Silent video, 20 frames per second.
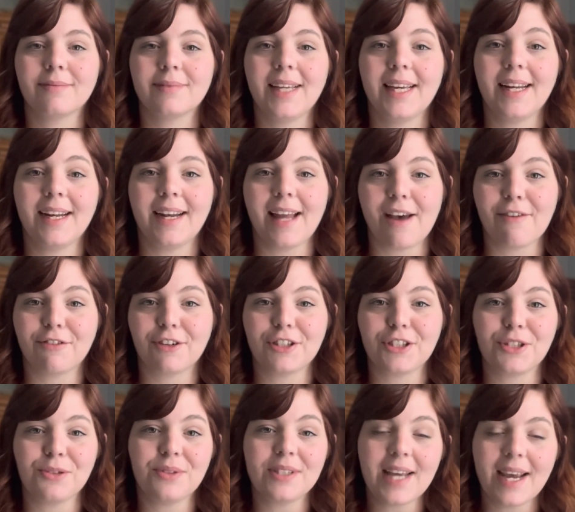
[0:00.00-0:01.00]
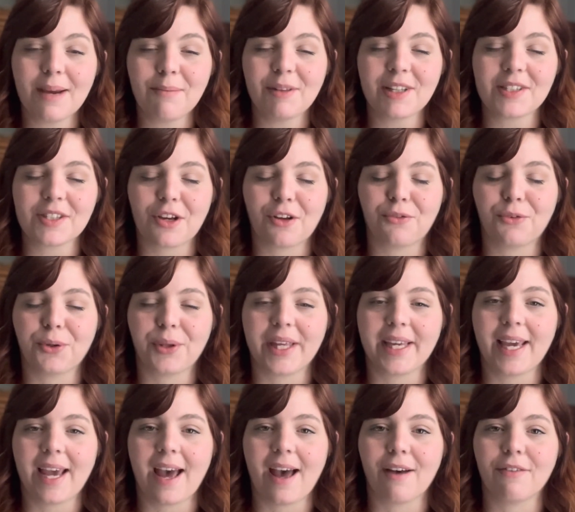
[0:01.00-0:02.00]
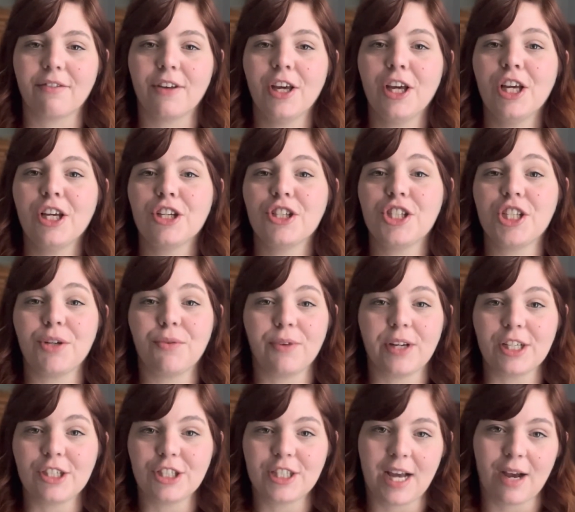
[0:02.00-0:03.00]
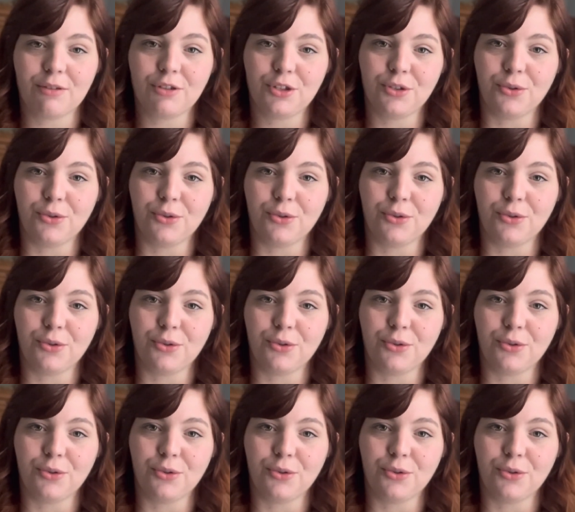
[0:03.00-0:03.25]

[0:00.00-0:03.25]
In an effort to tame this unruly calf, she reached out to